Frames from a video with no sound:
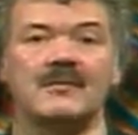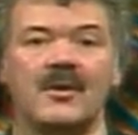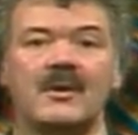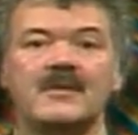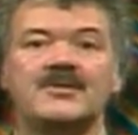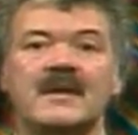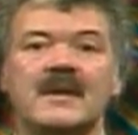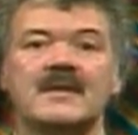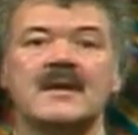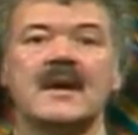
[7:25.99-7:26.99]
more
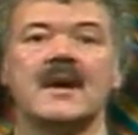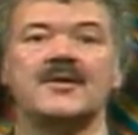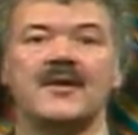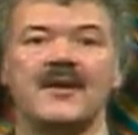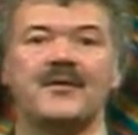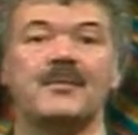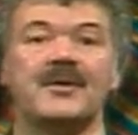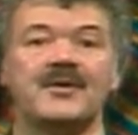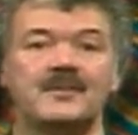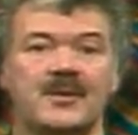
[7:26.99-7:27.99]
machines to therefore
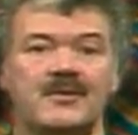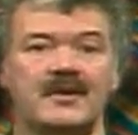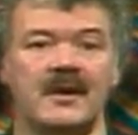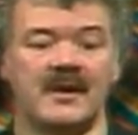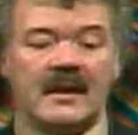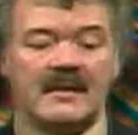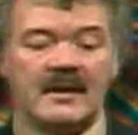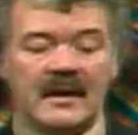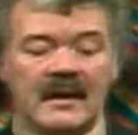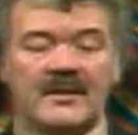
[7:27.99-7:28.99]
produce more stockings.